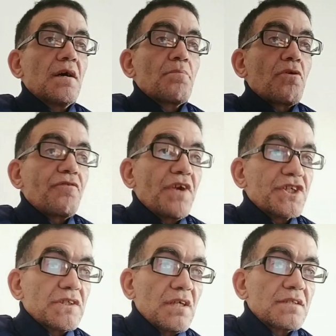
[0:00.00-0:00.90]

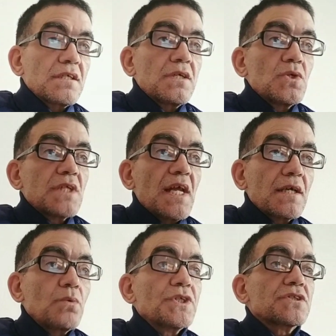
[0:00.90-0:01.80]
professionals use
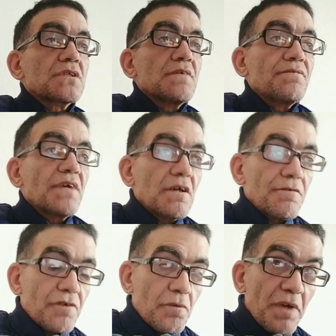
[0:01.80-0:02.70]
language to convey
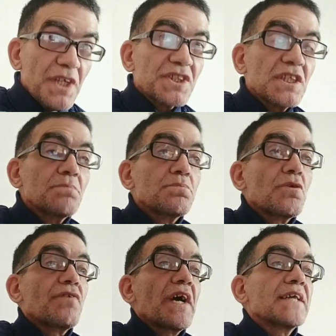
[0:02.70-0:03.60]
information,
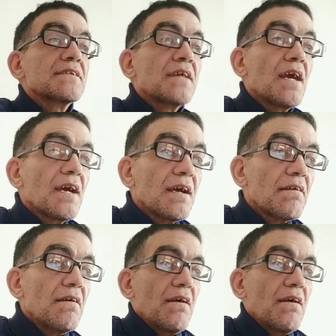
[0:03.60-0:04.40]
provide care,